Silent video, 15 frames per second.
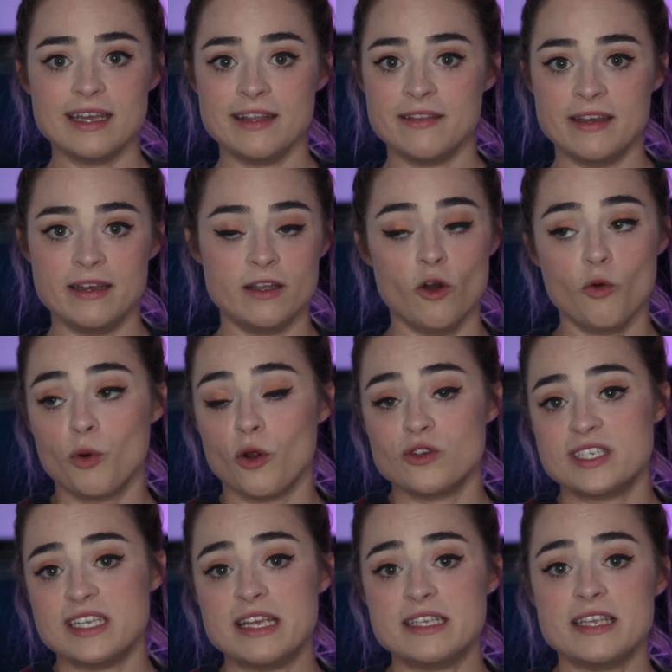the GoPro
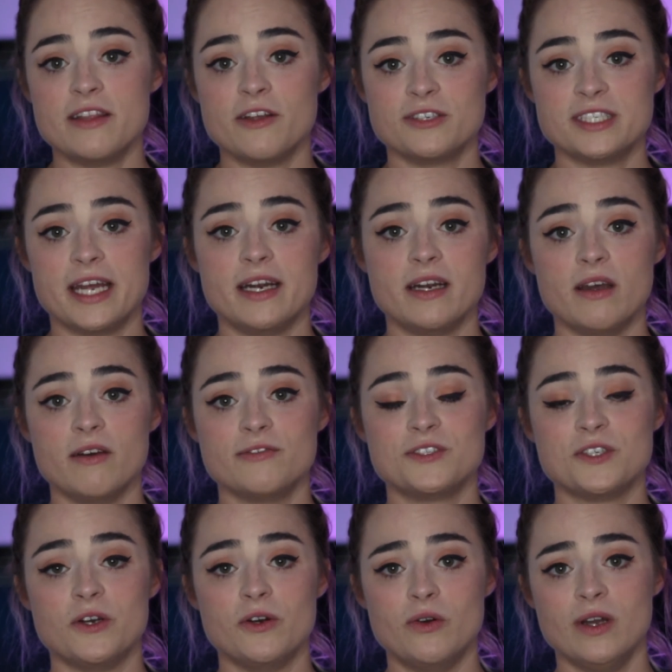stays in there tight enough,
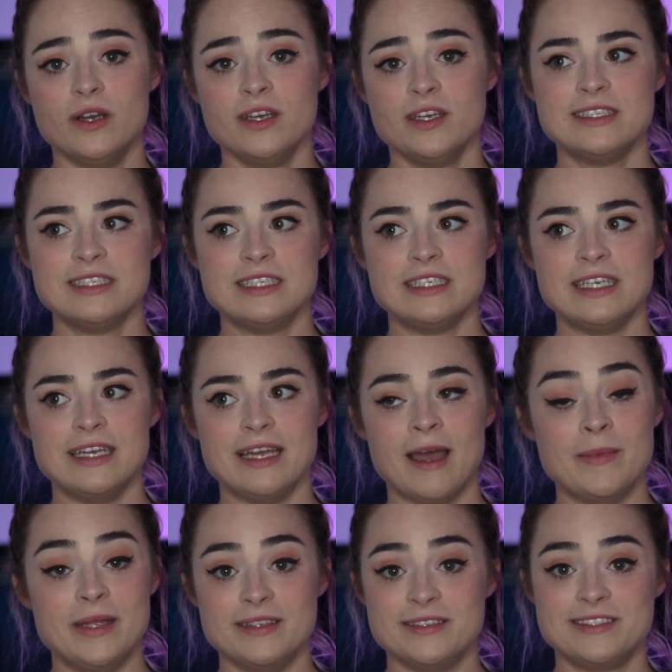so I
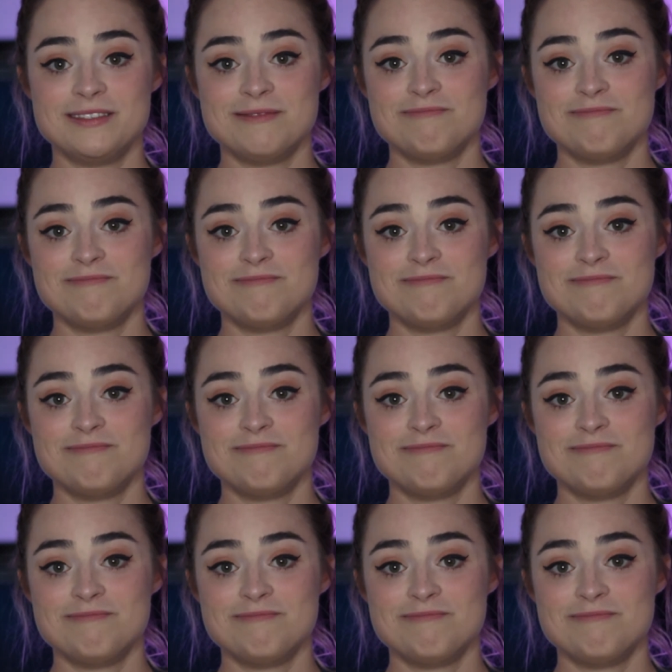mean,